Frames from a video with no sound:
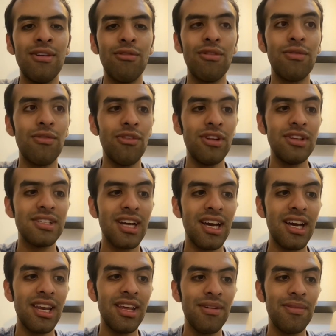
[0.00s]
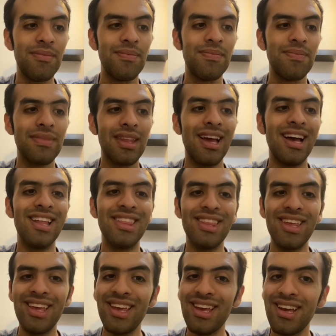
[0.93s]
We Foolish Hare, and
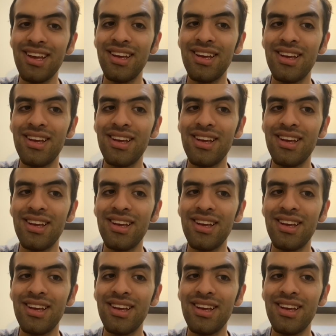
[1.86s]
then